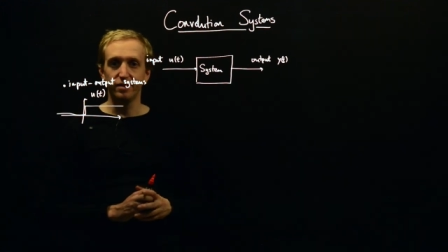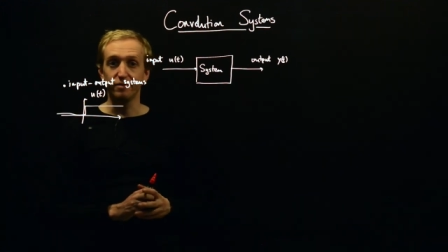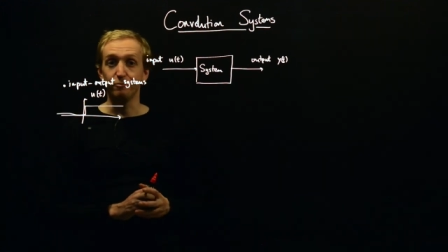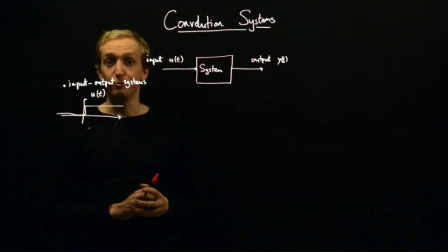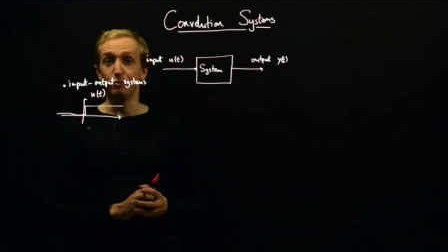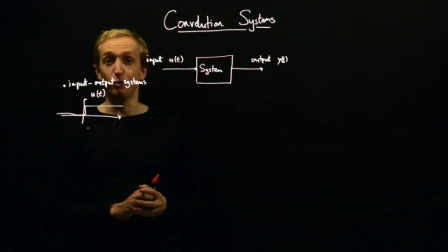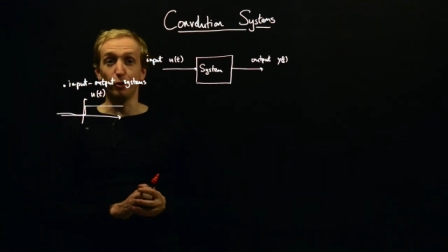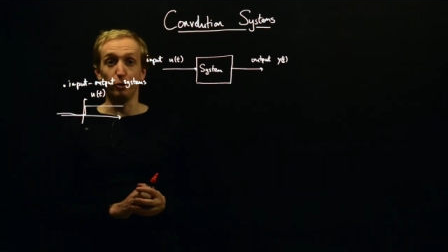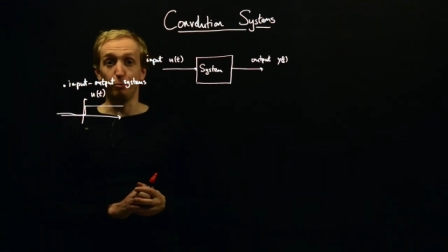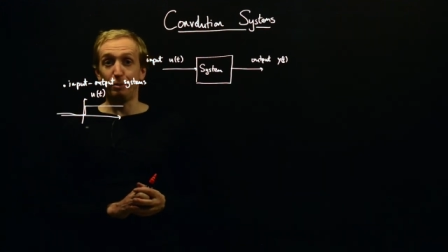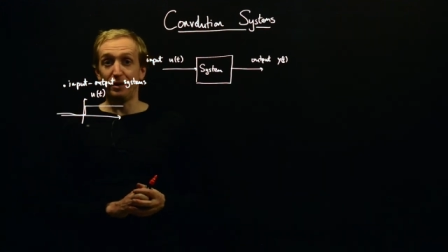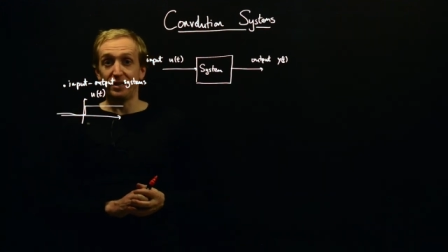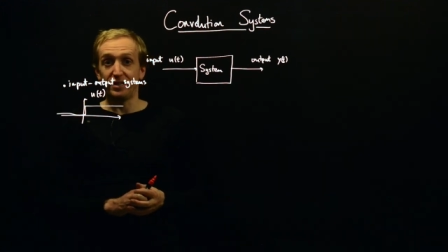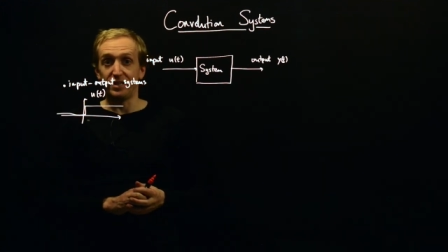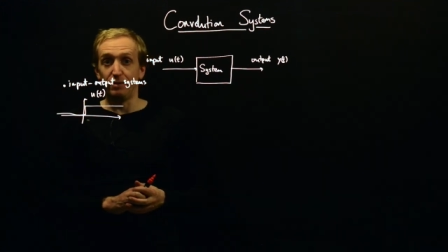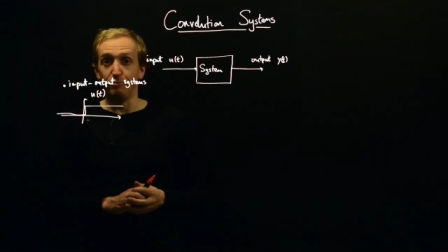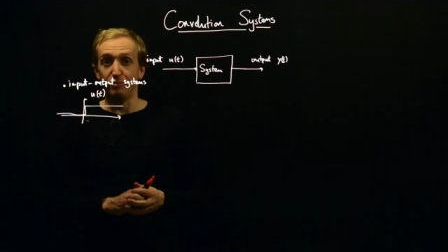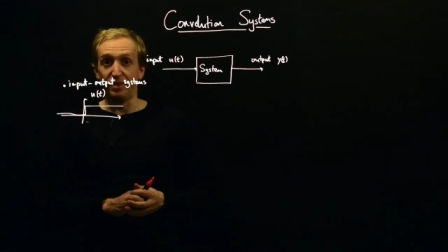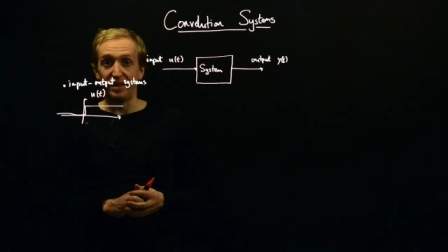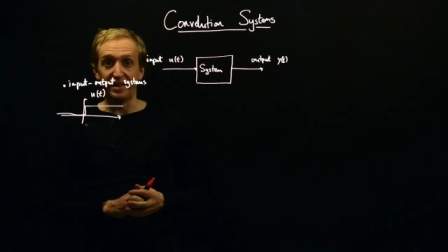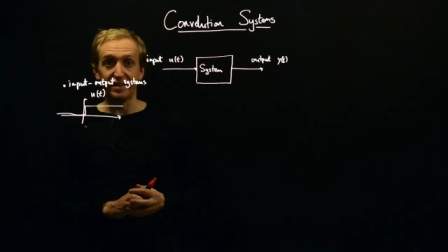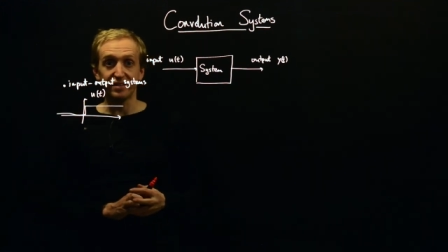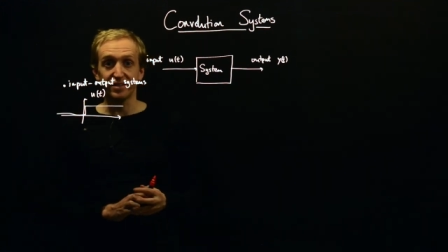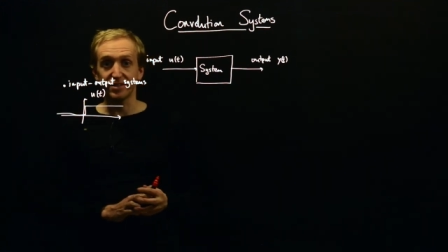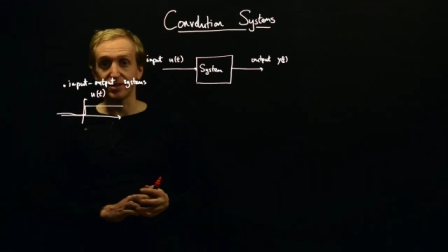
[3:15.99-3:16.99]
we've got to pick
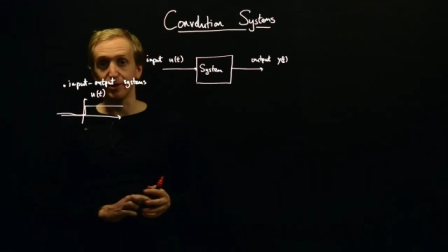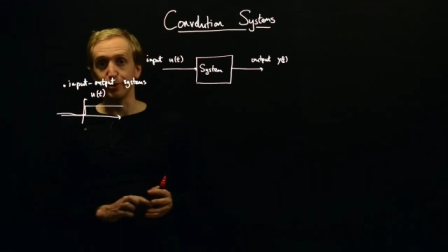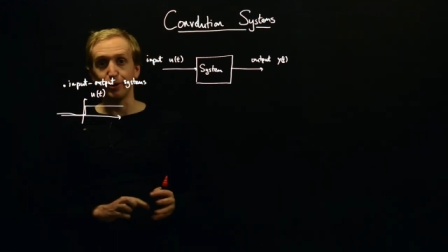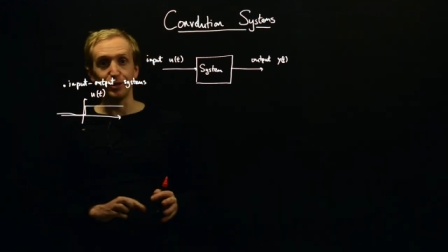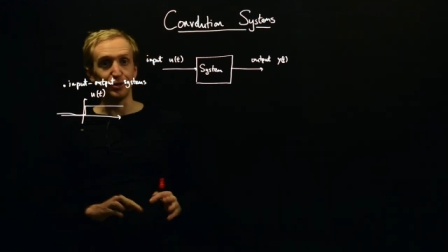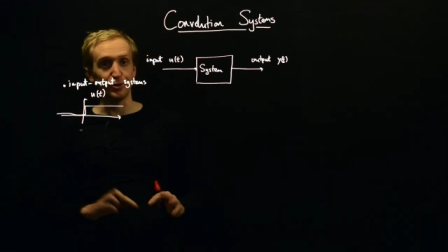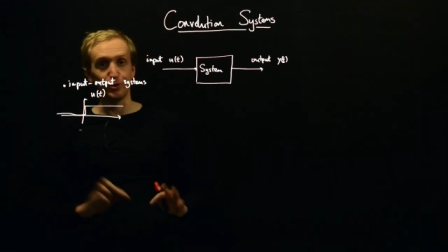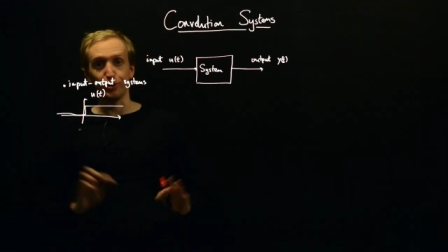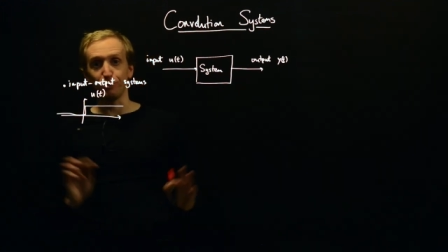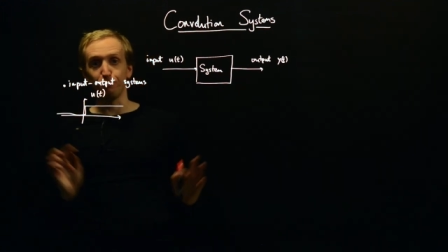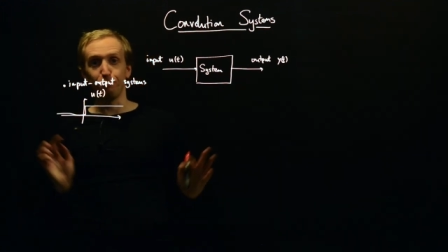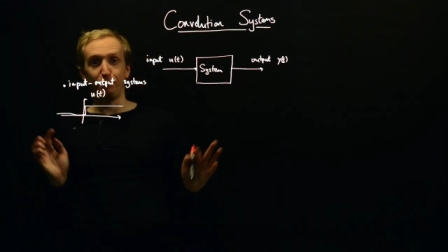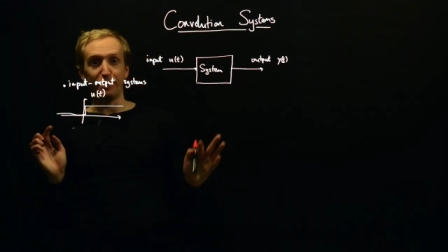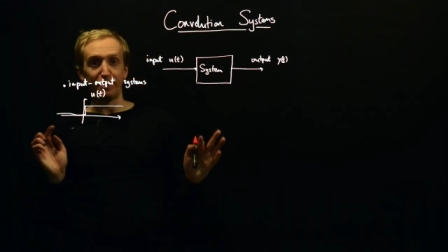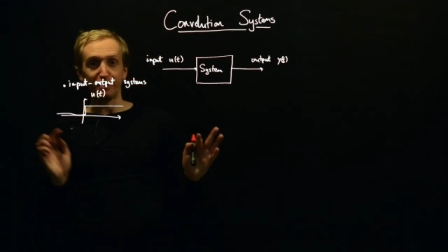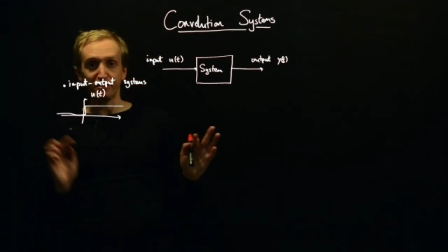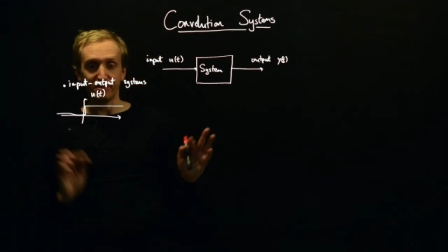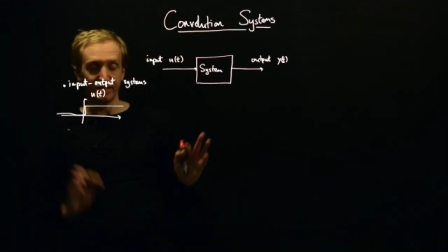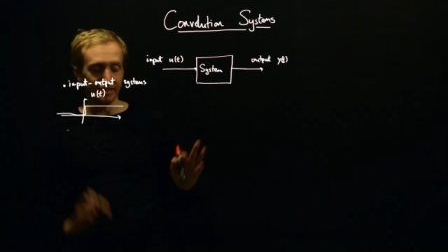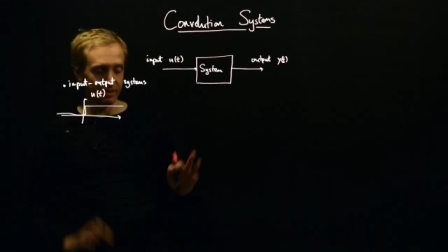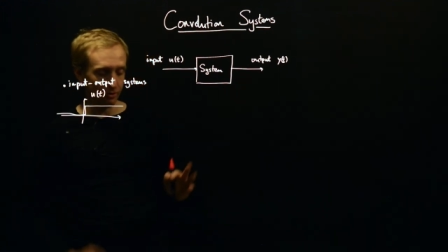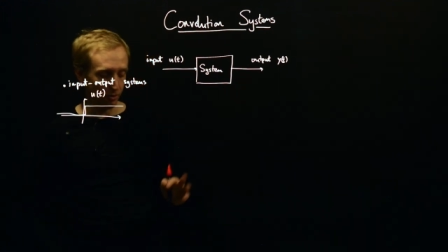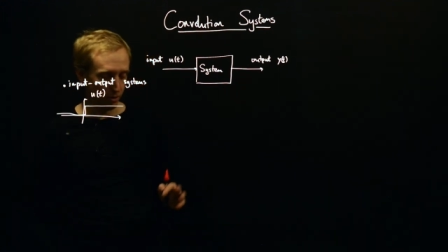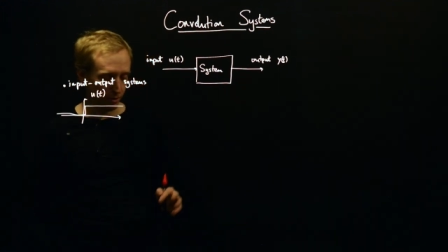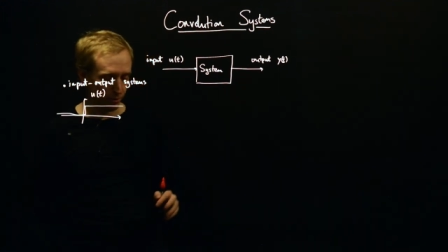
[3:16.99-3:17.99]
something, so let's just pick
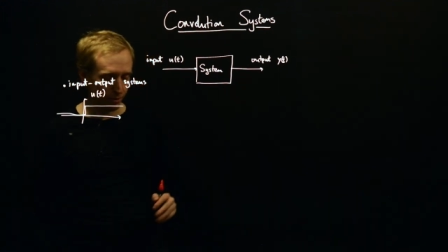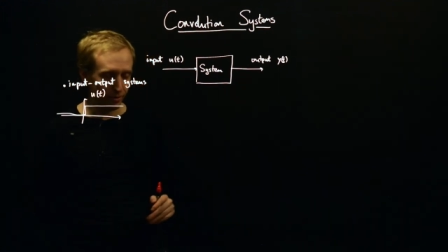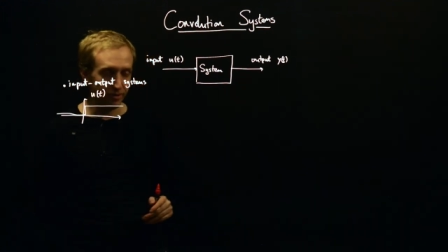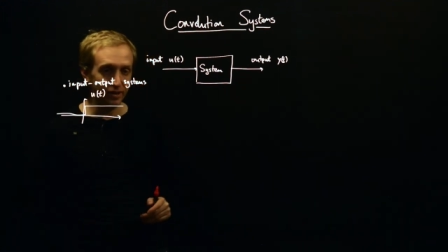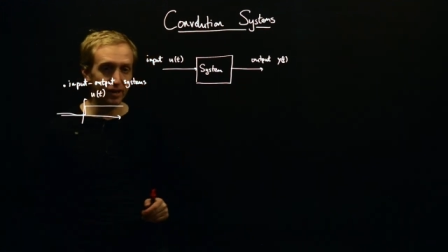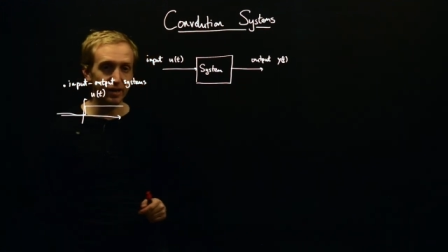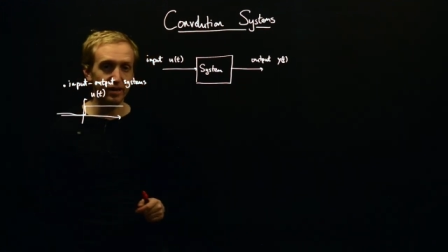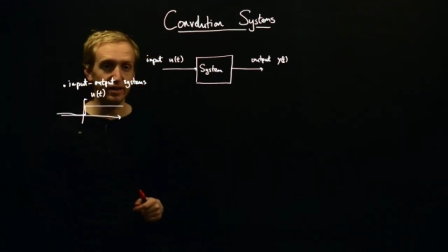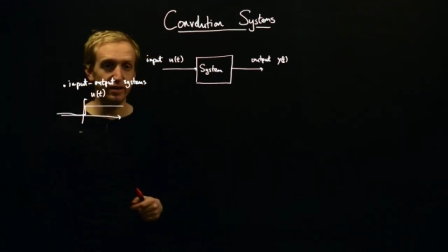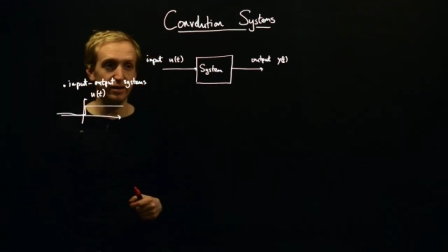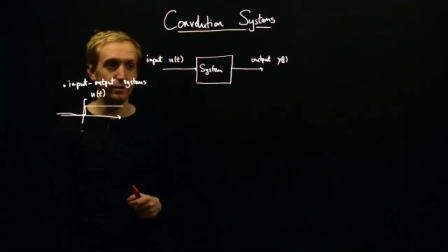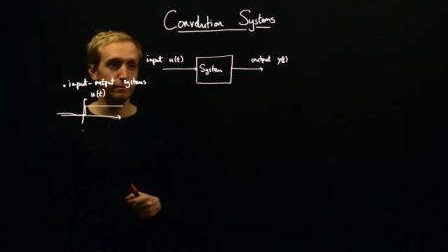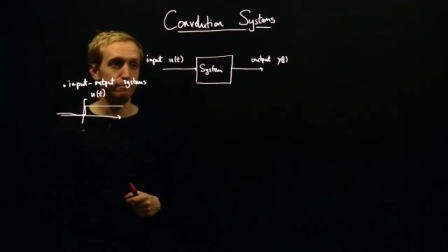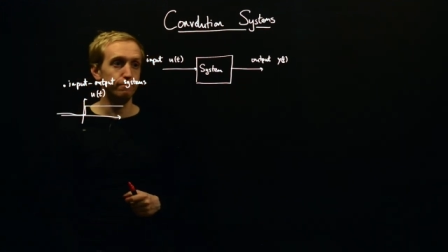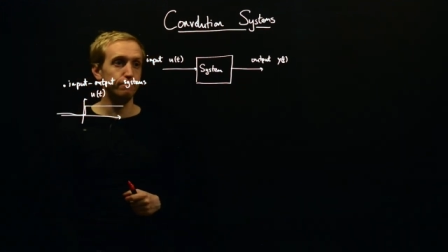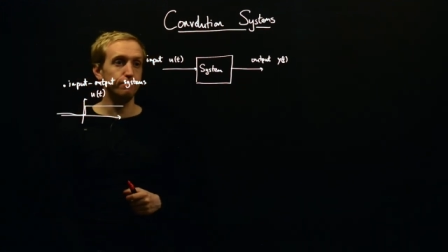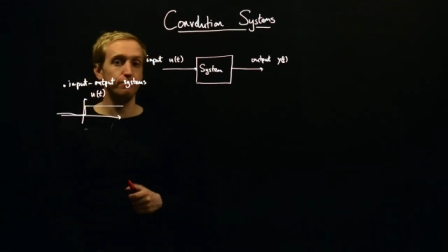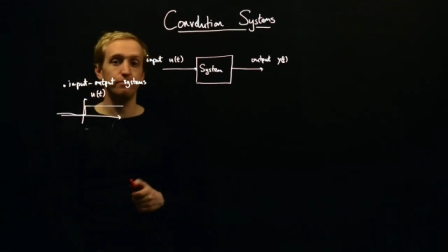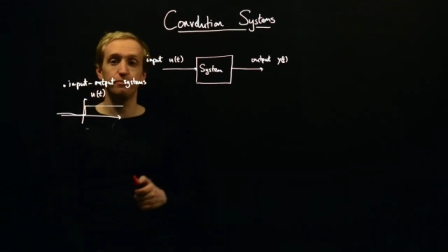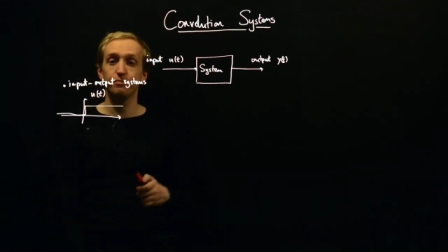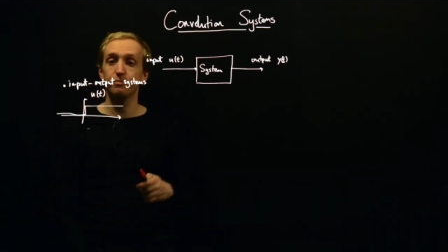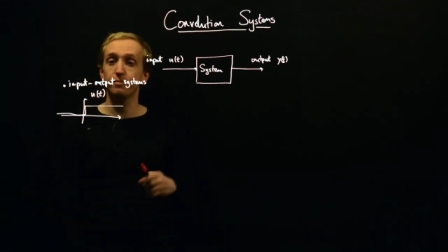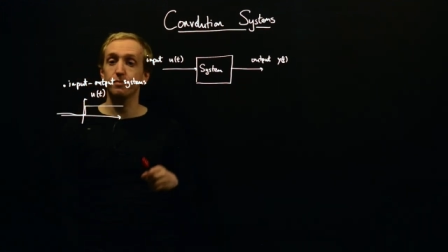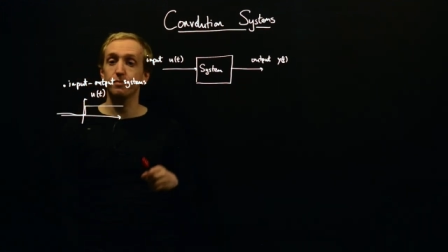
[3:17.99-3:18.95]
zero. Um,